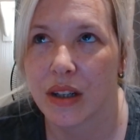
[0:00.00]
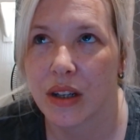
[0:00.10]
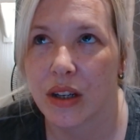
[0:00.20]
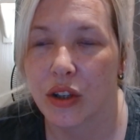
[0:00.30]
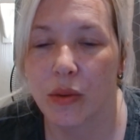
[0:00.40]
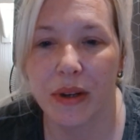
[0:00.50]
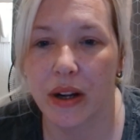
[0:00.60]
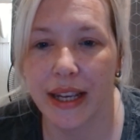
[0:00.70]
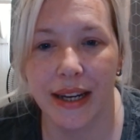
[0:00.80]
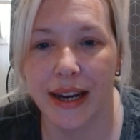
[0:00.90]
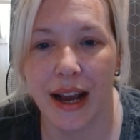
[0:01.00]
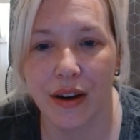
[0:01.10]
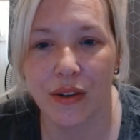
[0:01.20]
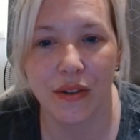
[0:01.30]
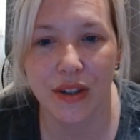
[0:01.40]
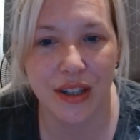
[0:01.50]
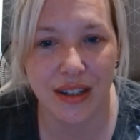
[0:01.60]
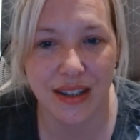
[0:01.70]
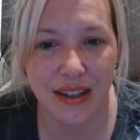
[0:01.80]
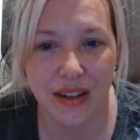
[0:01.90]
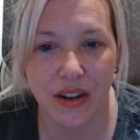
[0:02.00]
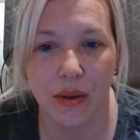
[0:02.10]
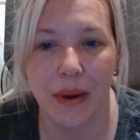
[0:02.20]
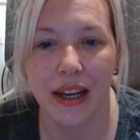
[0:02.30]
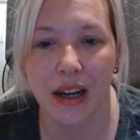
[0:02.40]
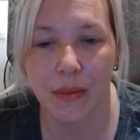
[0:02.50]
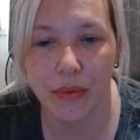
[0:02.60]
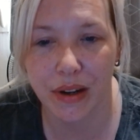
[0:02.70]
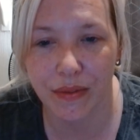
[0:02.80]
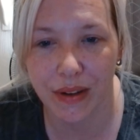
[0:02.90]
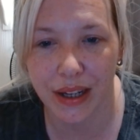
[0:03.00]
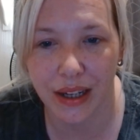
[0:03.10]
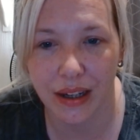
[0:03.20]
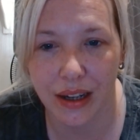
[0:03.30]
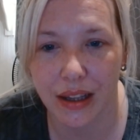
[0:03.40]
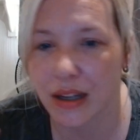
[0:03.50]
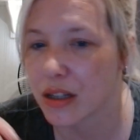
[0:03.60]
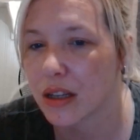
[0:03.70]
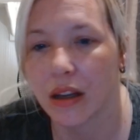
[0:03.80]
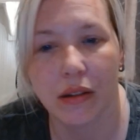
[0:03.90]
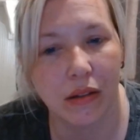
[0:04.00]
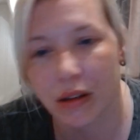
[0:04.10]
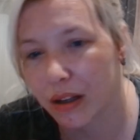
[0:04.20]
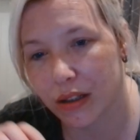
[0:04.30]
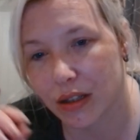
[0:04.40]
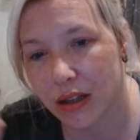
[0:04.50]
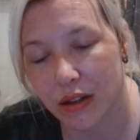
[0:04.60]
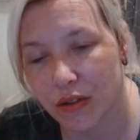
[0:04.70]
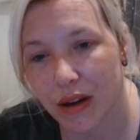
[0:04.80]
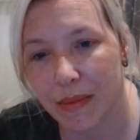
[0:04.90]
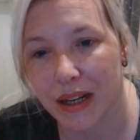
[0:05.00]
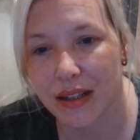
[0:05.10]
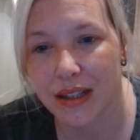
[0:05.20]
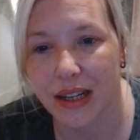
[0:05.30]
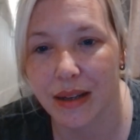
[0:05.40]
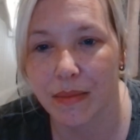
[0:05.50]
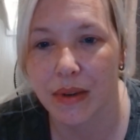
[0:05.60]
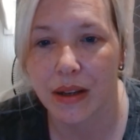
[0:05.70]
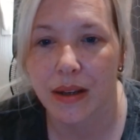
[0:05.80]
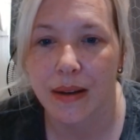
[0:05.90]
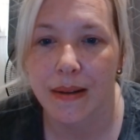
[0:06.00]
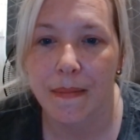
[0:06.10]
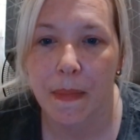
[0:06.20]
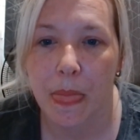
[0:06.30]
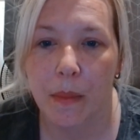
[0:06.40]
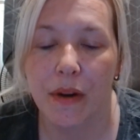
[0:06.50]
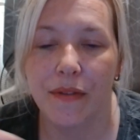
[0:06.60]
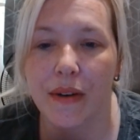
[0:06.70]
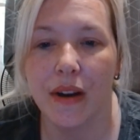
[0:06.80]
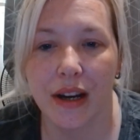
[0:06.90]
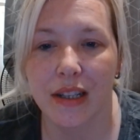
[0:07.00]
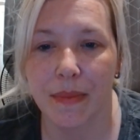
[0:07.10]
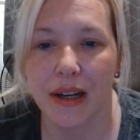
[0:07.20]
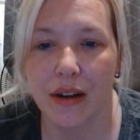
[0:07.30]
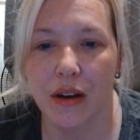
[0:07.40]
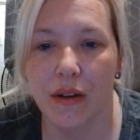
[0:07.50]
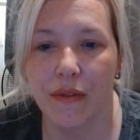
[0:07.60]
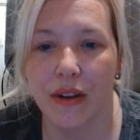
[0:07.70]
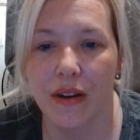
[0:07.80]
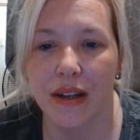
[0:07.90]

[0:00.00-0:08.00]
you'll be like in and out of consciousness. Like you'll wake up briefly and then just go straight back to sleep. But it felt like I spent a lot of the night